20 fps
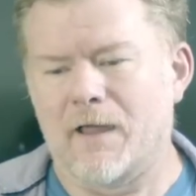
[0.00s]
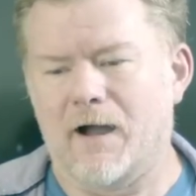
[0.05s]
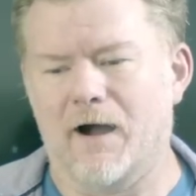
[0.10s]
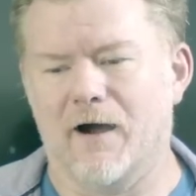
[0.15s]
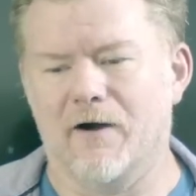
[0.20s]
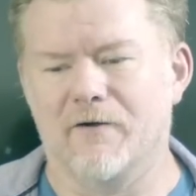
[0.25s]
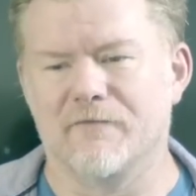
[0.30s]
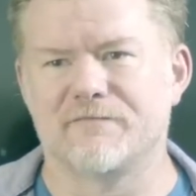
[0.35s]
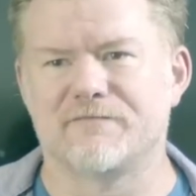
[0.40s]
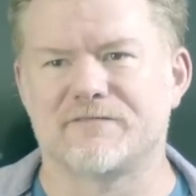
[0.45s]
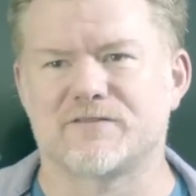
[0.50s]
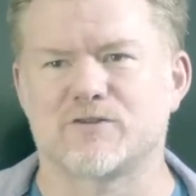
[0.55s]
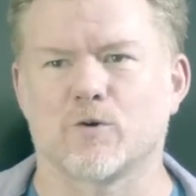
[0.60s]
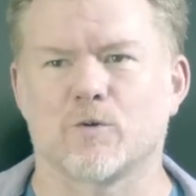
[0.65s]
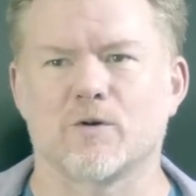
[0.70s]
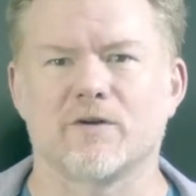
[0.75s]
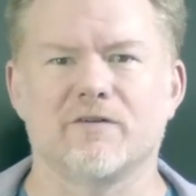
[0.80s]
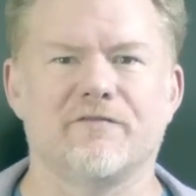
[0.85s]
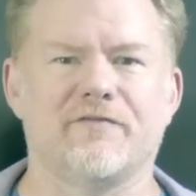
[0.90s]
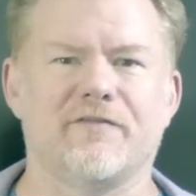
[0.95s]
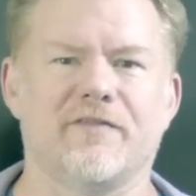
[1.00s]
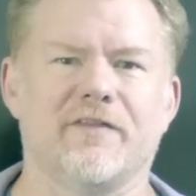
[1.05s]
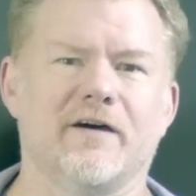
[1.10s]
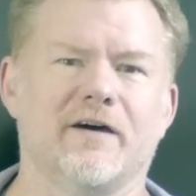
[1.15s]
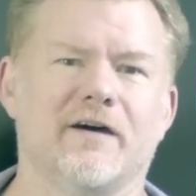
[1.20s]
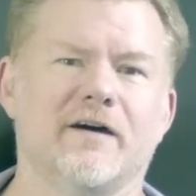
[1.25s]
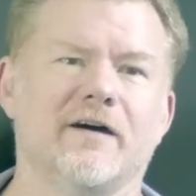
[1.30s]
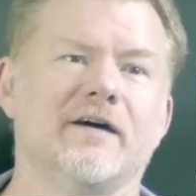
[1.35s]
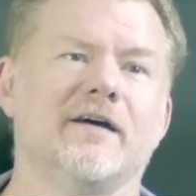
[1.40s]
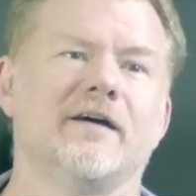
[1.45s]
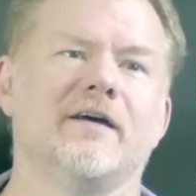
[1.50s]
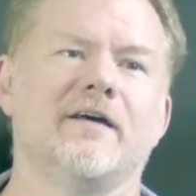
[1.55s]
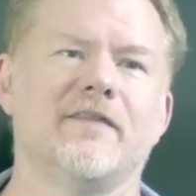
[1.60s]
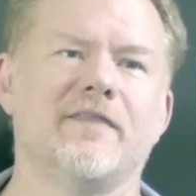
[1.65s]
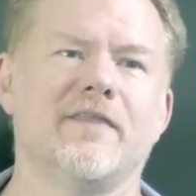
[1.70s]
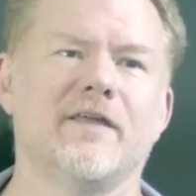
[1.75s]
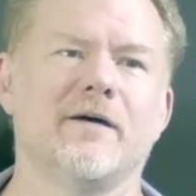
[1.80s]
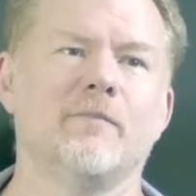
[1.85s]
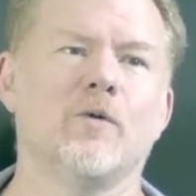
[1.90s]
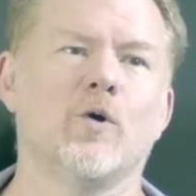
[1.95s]
Of sort of the
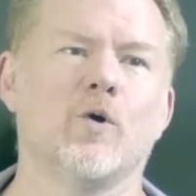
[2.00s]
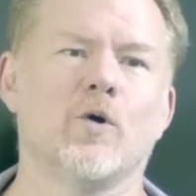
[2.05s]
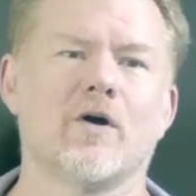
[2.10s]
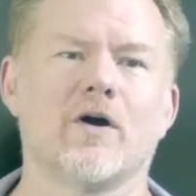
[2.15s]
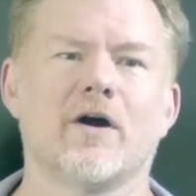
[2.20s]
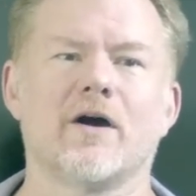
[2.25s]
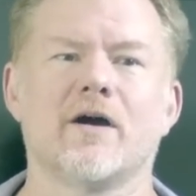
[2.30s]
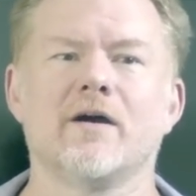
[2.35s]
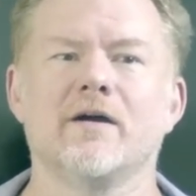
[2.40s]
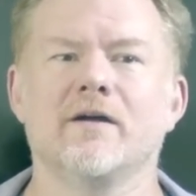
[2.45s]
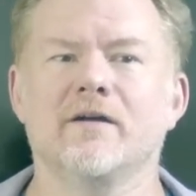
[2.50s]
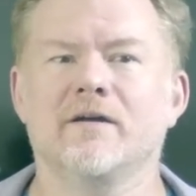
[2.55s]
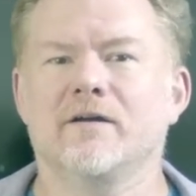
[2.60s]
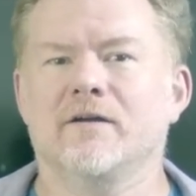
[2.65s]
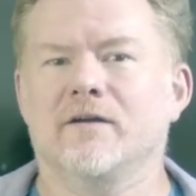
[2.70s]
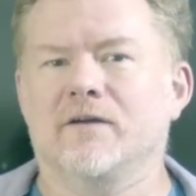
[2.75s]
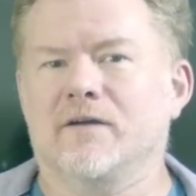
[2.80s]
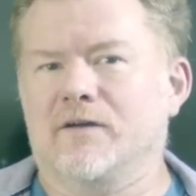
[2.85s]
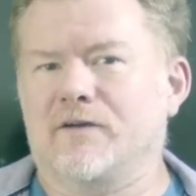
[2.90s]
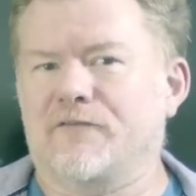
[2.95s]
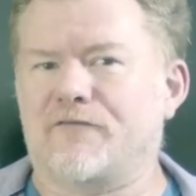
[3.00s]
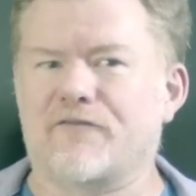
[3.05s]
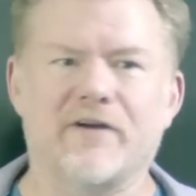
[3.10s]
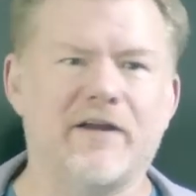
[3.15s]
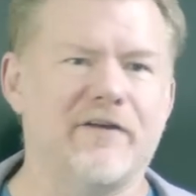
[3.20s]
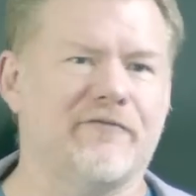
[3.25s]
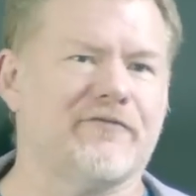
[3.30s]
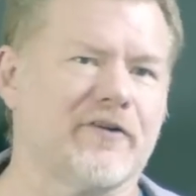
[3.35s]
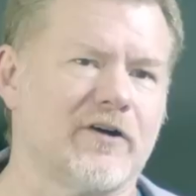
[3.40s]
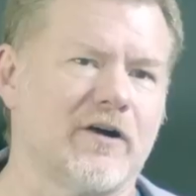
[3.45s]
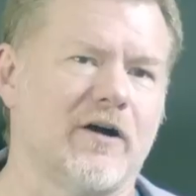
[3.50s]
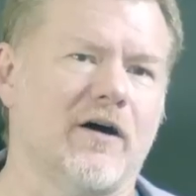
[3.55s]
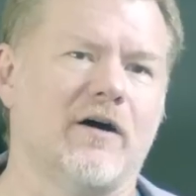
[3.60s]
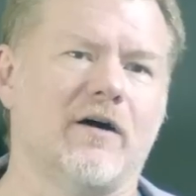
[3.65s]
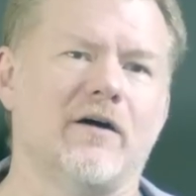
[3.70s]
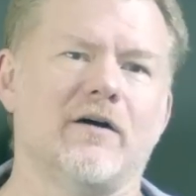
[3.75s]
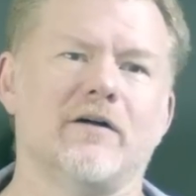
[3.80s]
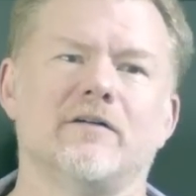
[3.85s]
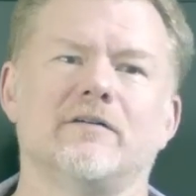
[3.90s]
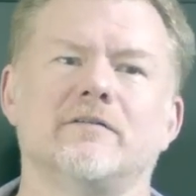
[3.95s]
more
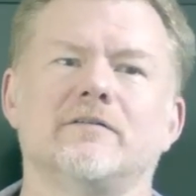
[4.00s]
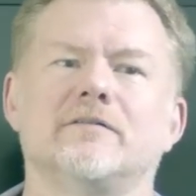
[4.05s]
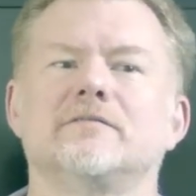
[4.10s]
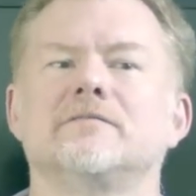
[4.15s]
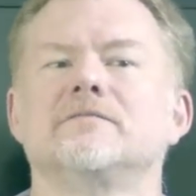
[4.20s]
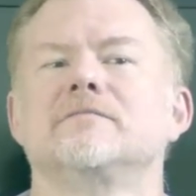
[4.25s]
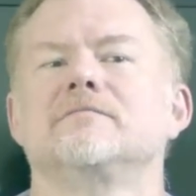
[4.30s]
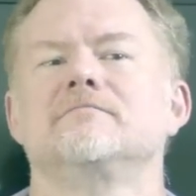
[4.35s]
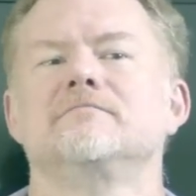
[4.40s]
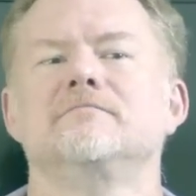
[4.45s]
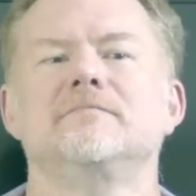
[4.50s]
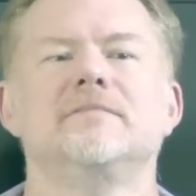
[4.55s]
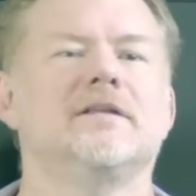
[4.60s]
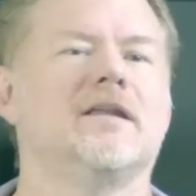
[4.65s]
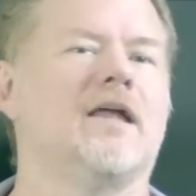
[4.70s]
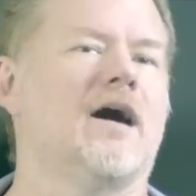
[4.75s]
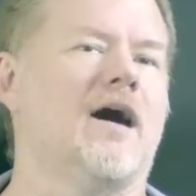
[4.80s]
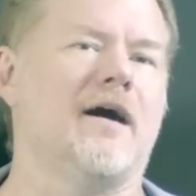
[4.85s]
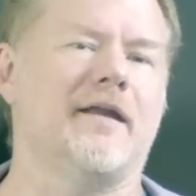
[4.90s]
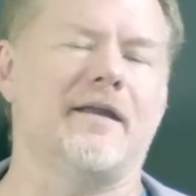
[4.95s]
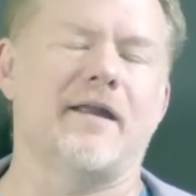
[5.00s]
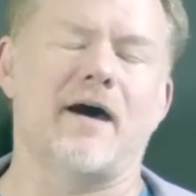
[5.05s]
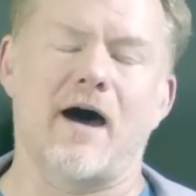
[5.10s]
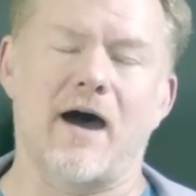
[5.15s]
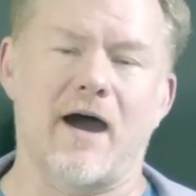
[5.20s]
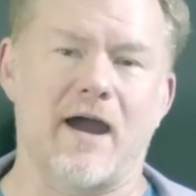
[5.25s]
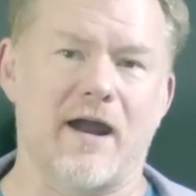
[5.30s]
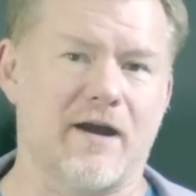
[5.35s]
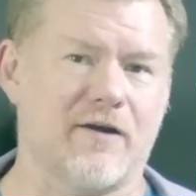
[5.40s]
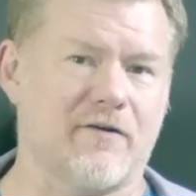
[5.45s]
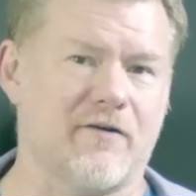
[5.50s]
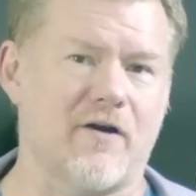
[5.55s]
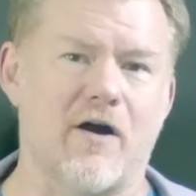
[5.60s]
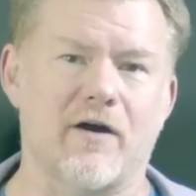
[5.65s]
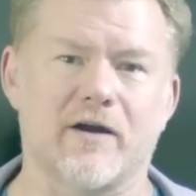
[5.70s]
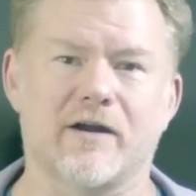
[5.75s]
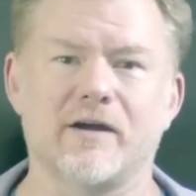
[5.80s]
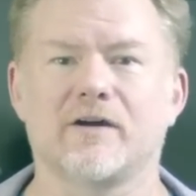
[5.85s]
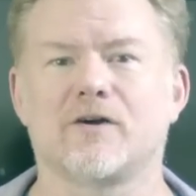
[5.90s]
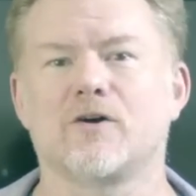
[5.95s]
free-for-all,
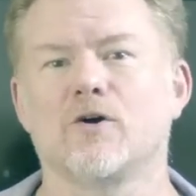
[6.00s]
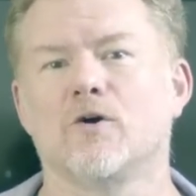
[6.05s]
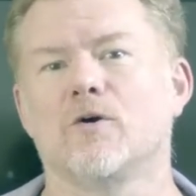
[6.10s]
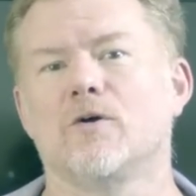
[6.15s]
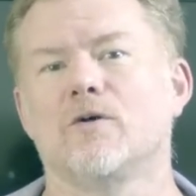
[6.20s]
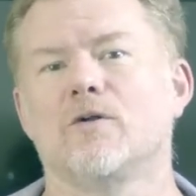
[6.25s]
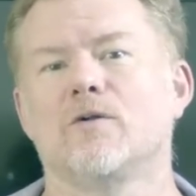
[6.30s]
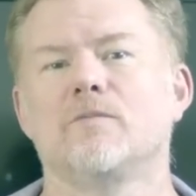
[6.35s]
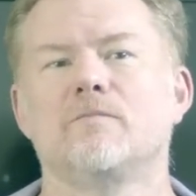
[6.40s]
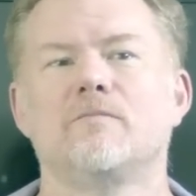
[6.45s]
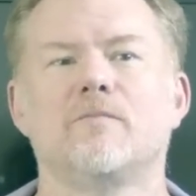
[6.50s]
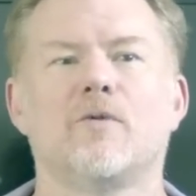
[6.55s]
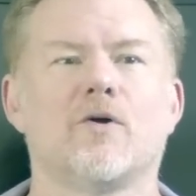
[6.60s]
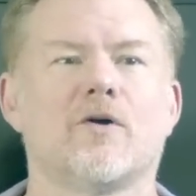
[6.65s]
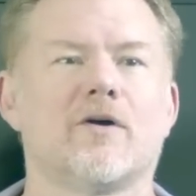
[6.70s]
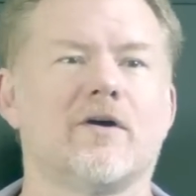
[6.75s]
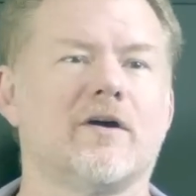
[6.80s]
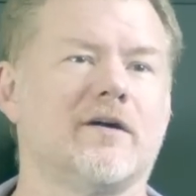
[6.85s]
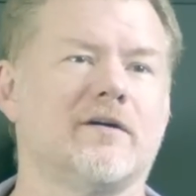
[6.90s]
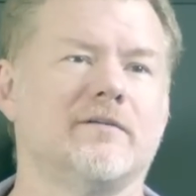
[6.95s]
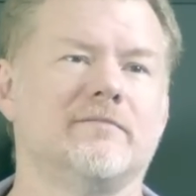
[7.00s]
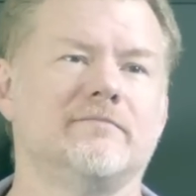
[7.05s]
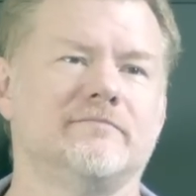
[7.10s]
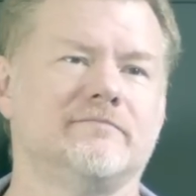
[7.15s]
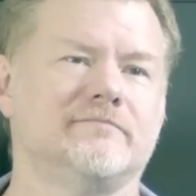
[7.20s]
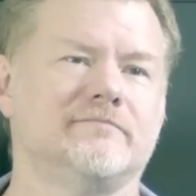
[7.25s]
non-hierarchical, more